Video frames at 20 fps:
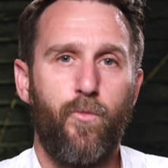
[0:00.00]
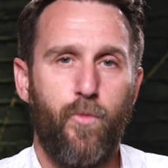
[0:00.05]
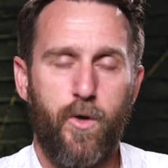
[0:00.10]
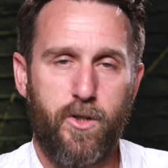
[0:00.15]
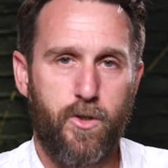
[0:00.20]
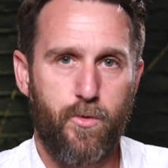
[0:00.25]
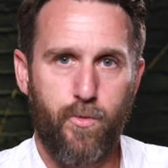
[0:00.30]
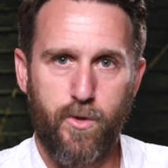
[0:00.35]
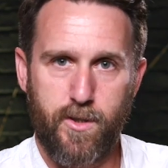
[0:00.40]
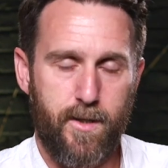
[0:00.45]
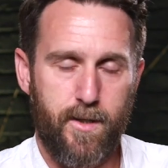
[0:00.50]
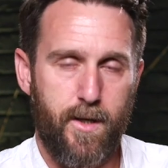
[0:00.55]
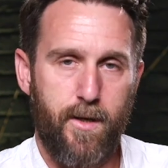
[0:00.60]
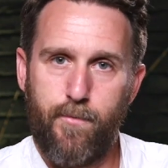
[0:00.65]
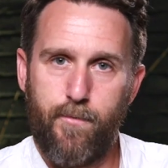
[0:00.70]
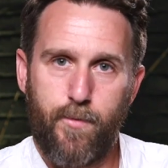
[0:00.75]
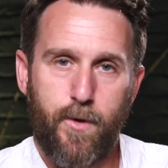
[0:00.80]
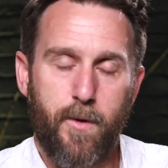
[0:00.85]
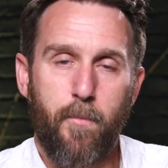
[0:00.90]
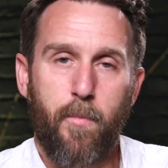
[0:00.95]
which was
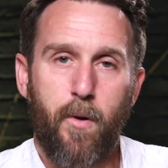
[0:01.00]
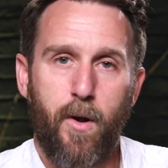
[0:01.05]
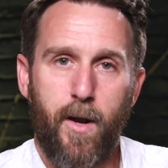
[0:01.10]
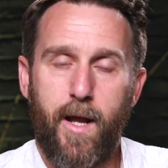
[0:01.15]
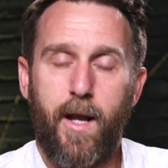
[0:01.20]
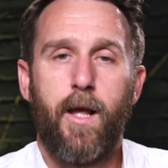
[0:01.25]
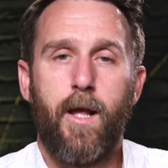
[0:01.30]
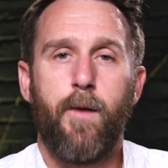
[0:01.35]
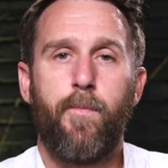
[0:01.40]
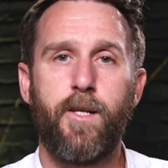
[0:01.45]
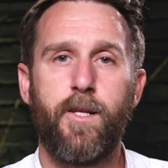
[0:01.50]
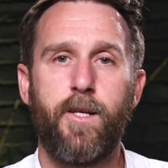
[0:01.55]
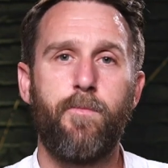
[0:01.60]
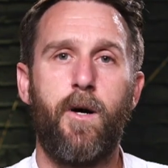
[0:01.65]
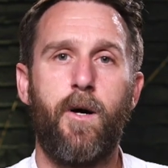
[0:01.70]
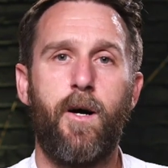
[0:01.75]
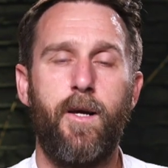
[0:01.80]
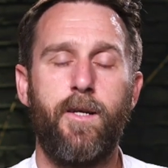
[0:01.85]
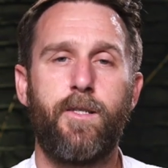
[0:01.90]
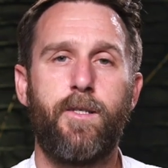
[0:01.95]
completely
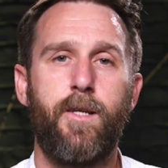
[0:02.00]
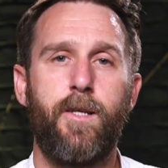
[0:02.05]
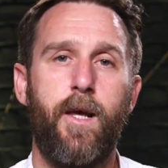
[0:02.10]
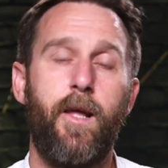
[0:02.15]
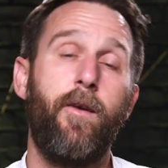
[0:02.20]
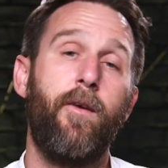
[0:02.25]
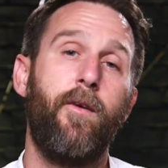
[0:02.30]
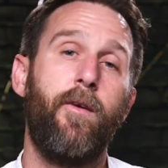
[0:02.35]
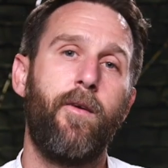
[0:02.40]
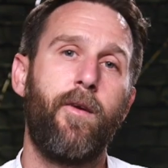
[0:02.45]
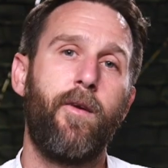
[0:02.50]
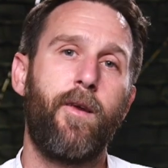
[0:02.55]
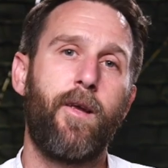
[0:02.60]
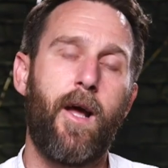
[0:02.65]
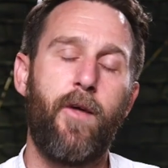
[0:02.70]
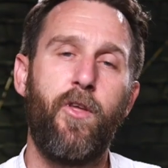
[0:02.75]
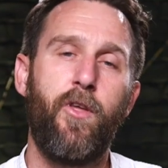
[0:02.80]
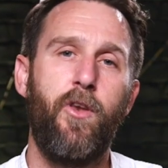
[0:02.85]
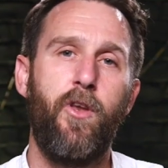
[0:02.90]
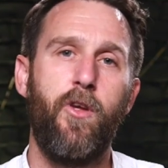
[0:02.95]
epitomized in
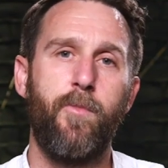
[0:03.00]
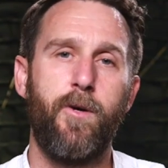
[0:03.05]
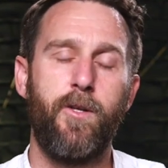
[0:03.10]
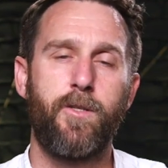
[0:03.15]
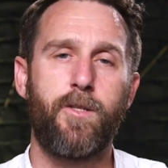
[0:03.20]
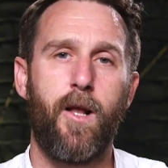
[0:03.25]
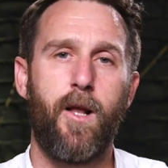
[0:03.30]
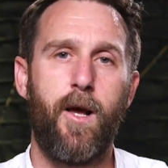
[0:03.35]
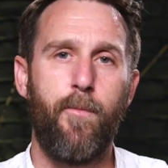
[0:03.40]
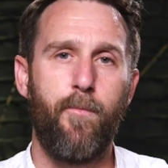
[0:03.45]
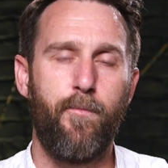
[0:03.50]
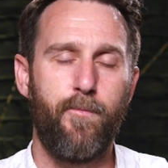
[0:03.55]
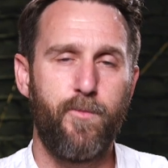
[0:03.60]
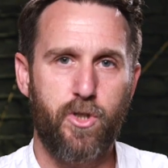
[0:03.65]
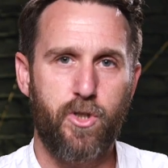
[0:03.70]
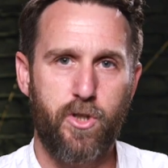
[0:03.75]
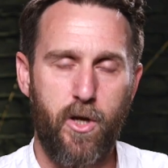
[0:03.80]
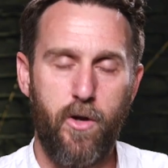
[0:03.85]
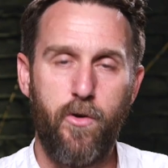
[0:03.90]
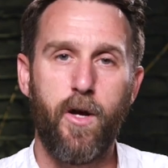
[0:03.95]
Cathy Newman's like
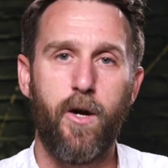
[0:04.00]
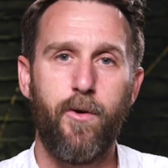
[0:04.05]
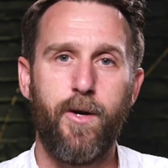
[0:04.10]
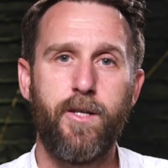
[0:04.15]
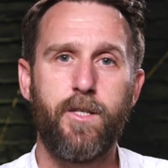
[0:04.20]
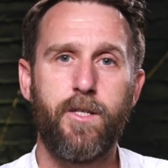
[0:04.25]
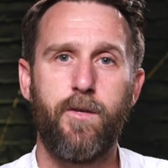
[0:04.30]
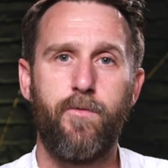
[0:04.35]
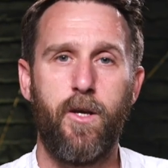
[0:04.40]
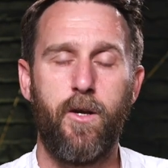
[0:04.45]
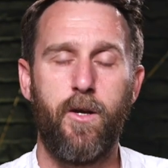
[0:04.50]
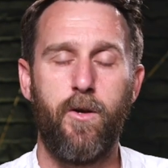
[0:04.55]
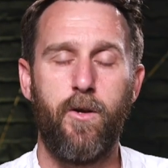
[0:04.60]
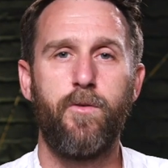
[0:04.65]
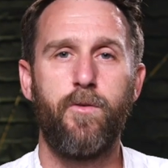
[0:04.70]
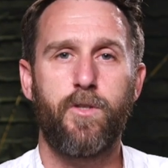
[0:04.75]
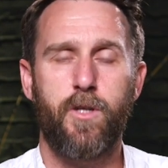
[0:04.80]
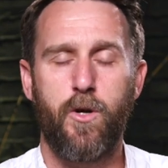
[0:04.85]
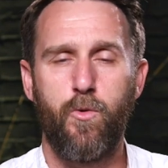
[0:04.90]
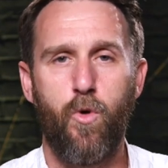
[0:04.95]
pseudo
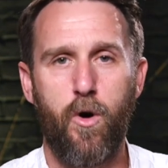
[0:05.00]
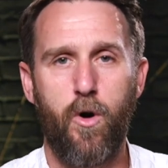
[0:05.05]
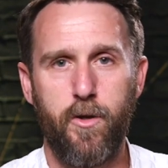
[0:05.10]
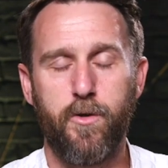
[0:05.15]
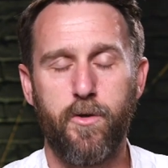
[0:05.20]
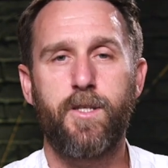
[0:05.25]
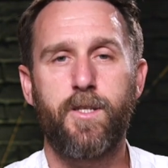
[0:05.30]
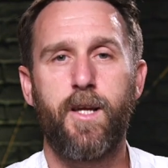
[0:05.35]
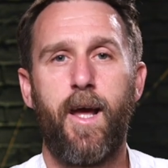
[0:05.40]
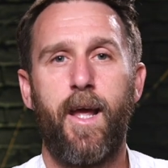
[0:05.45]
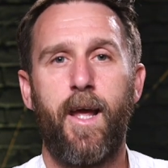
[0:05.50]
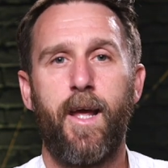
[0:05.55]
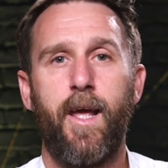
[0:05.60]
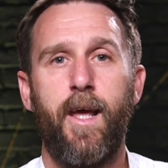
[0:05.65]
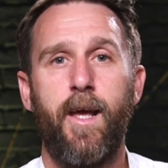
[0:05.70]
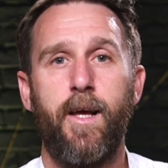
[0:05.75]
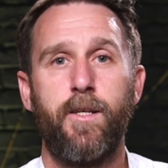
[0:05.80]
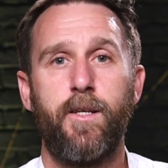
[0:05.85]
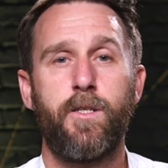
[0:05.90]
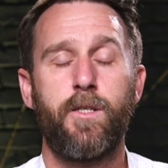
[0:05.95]
interview. So what you're saying
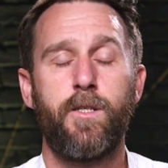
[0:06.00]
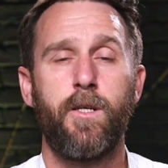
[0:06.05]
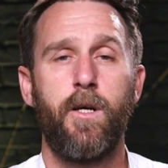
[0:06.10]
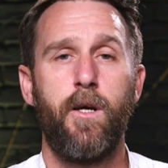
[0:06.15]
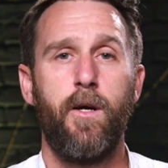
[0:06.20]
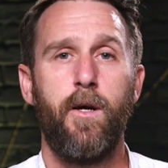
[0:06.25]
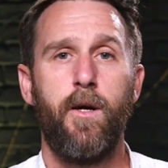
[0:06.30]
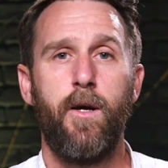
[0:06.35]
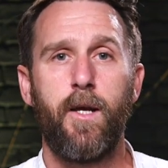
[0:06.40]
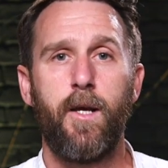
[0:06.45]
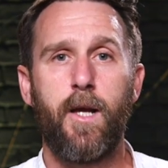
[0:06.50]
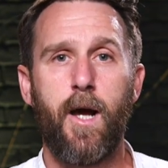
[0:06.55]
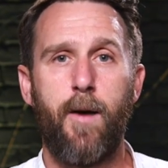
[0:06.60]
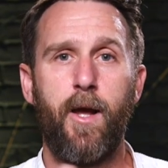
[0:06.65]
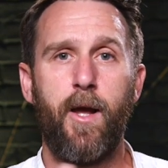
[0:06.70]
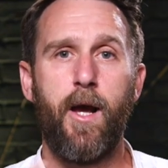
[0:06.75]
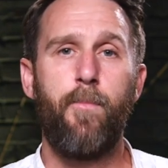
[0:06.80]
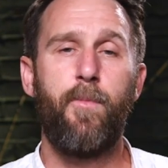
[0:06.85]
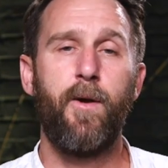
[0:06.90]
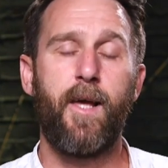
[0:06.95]
is
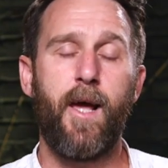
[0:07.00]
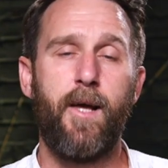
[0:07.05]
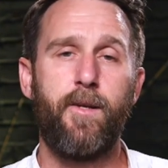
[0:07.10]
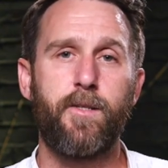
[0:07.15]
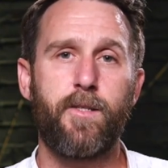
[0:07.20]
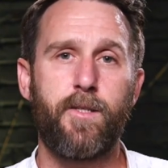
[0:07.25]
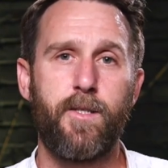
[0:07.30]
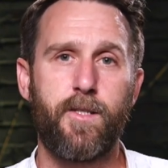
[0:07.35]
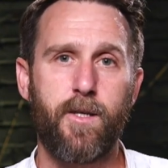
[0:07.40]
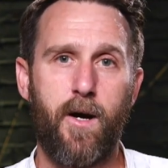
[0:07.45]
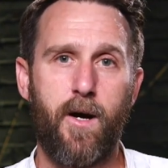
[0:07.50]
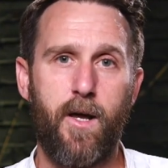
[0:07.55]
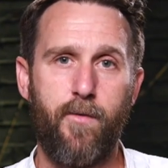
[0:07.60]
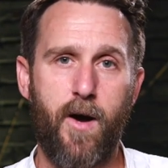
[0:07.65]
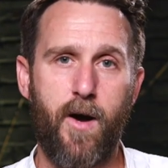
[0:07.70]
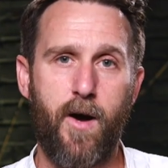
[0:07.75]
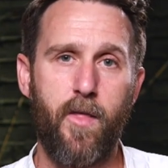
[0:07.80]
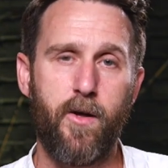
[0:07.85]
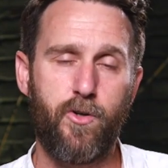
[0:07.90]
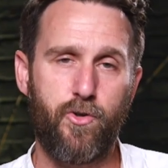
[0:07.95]
coming up against this kind
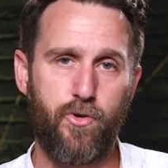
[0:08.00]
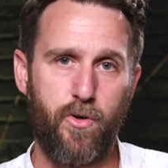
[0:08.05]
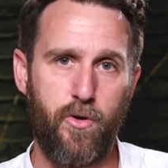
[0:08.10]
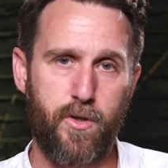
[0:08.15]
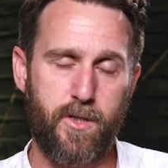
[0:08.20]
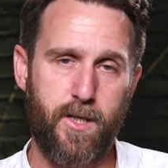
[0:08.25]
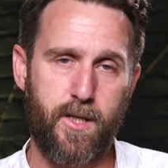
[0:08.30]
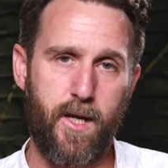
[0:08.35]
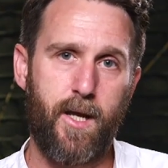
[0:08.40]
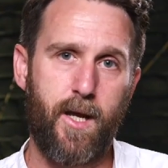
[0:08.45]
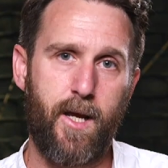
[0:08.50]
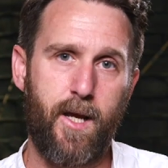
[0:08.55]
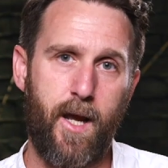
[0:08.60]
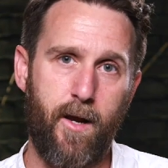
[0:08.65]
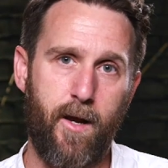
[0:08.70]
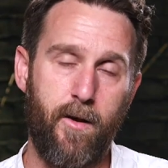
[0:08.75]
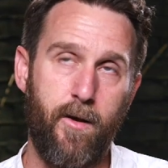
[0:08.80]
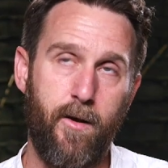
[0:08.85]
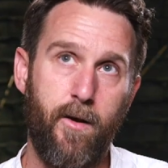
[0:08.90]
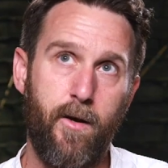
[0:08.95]
of other truth
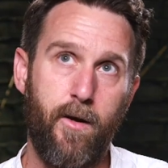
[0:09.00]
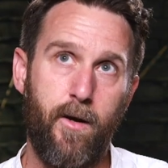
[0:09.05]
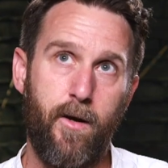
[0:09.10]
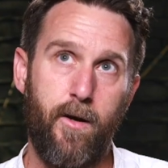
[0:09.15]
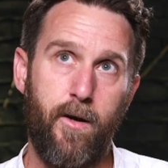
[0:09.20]
seeking